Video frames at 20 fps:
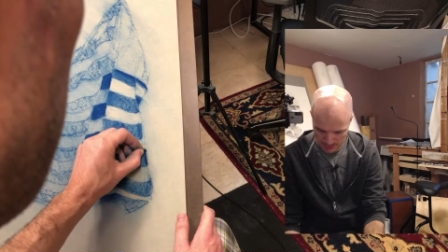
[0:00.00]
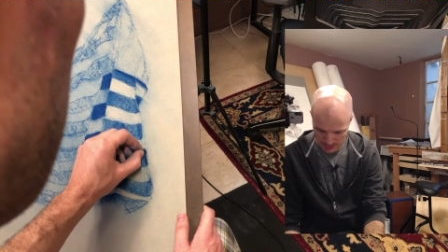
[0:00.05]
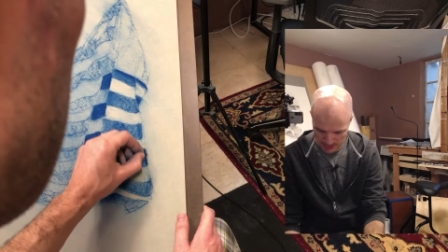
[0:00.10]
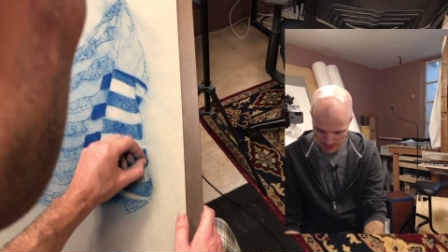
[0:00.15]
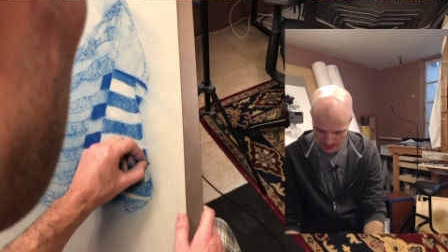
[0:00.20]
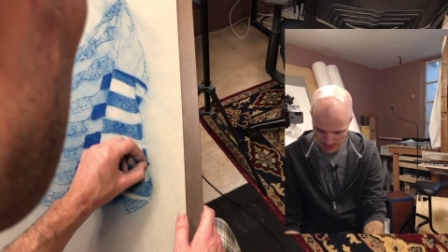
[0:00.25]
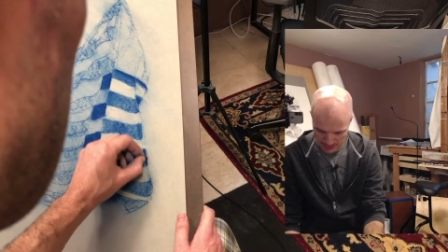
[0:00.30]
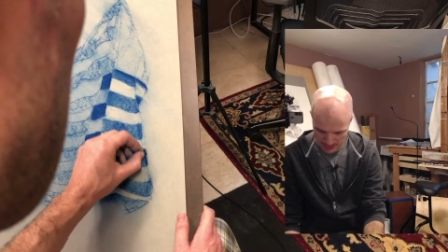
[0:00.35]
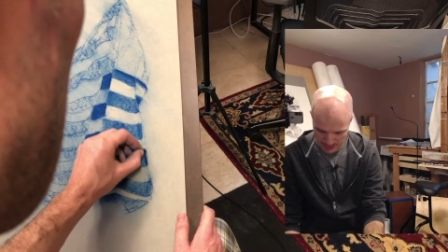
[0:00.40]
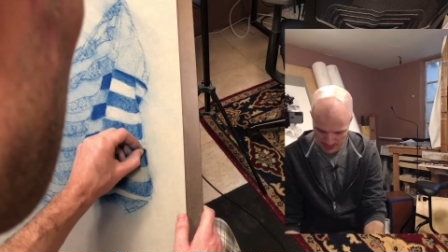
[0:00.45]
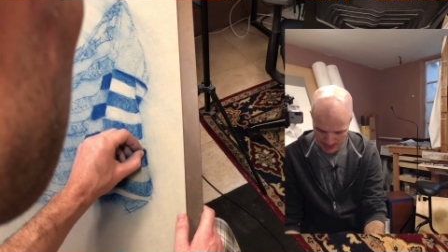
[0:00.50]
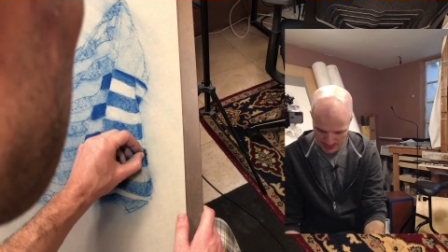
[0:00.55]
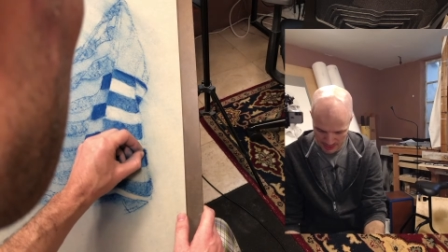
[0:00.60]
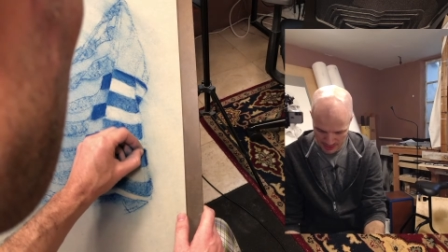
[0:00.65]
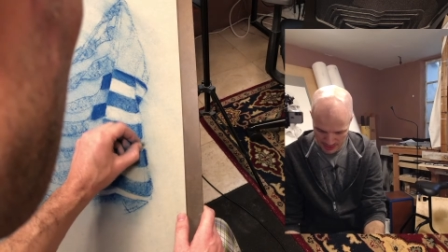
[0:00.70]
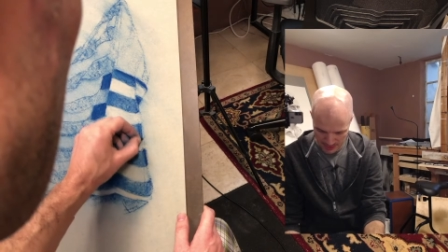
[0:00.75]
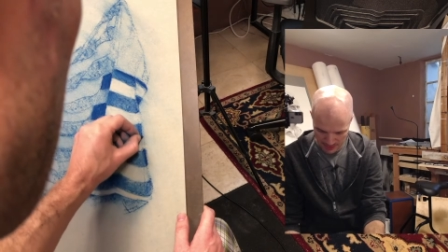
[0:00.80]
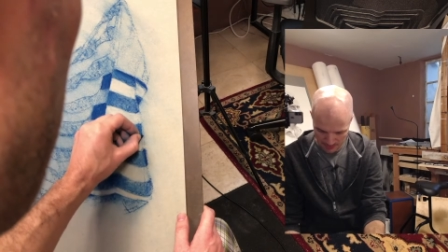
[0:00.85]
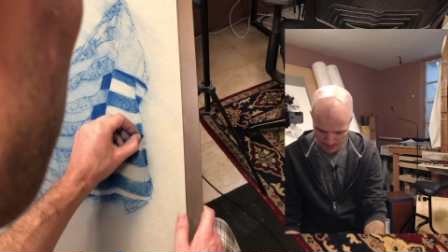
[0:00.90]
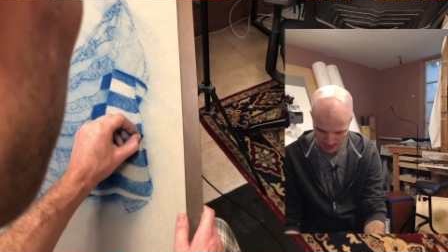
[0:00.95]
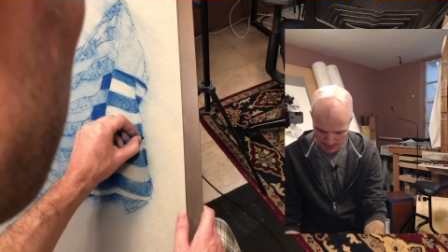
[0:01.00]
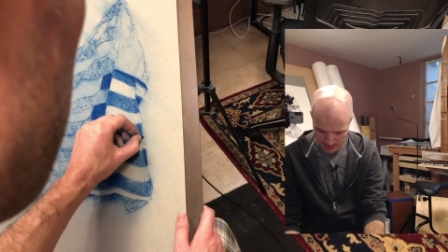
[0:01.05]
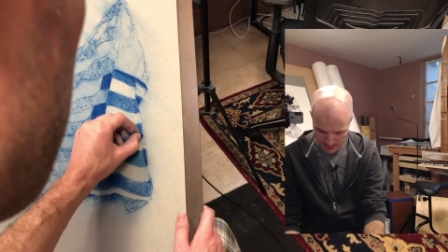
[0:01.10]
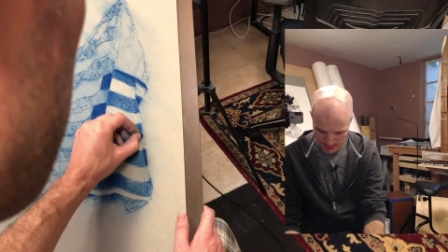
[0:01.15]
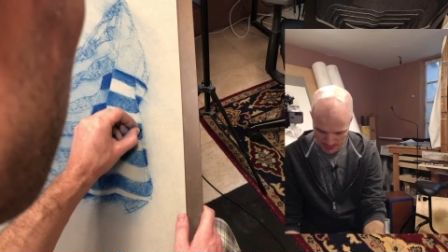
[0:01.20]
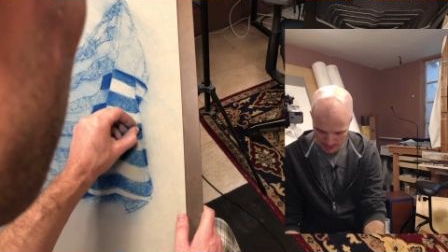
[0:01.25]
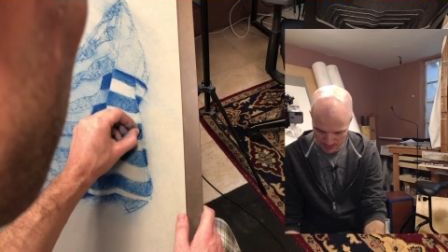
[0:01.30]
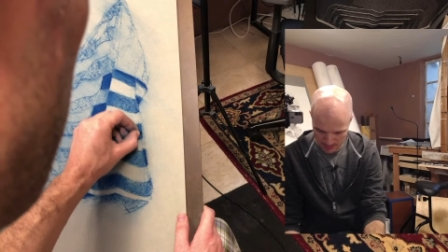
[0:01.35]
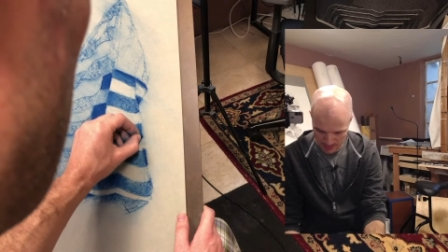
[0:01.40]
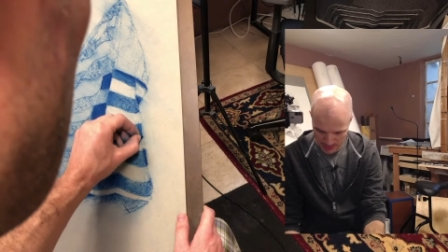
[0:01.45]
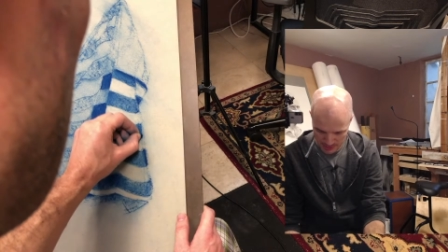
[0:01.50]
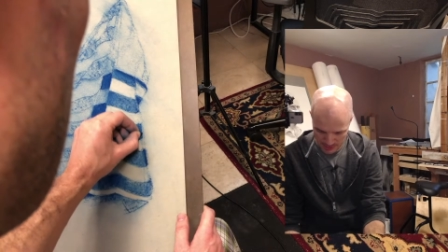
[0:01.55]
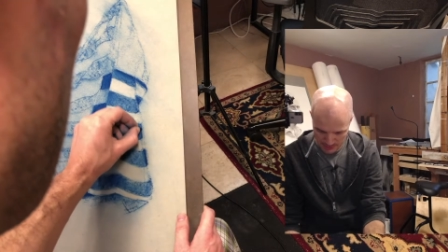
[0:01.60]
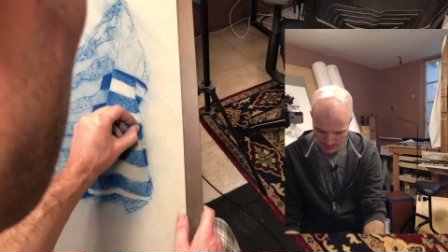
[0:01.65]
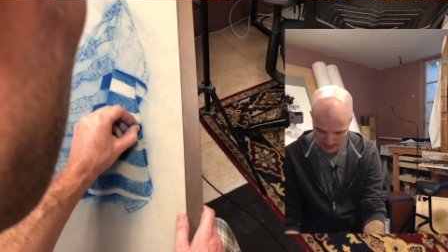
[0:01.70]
to get that to happen, so be it.